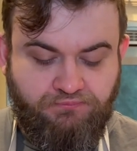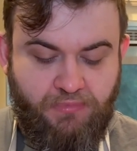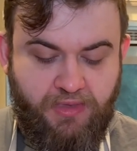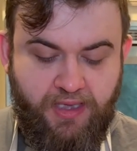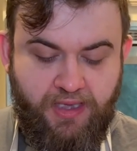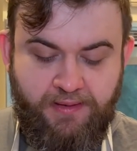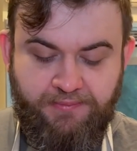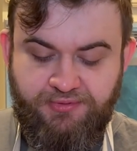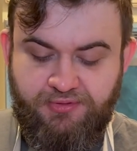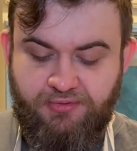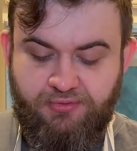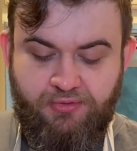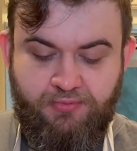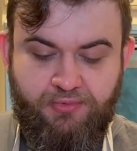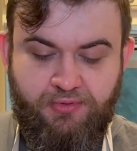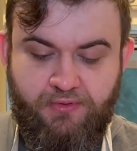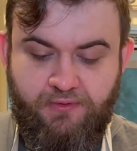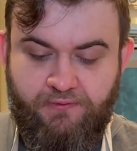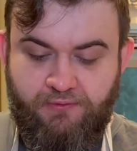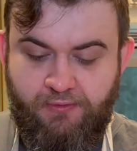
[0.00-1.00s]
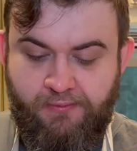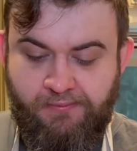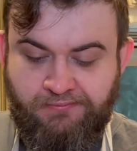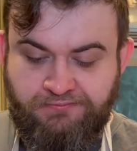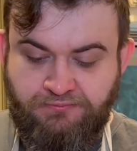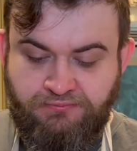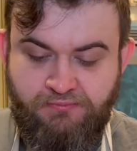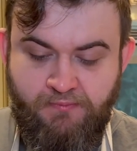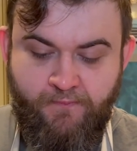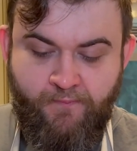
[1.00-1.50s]
Absolutely beautiful.
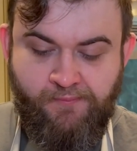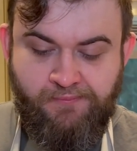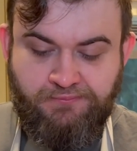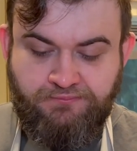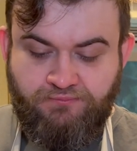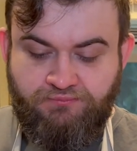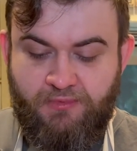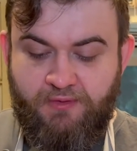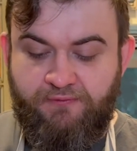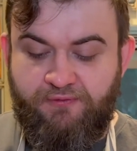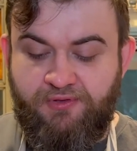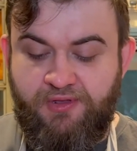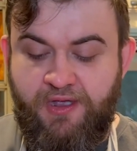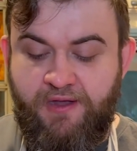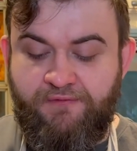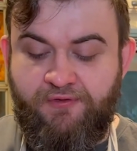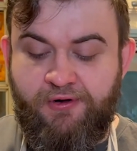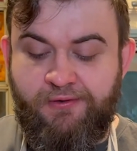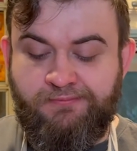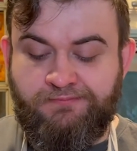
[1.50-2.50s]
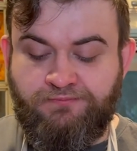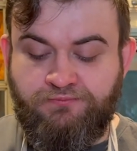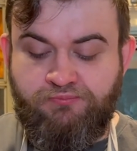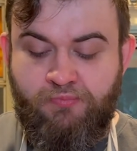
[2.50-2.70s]
The flavor,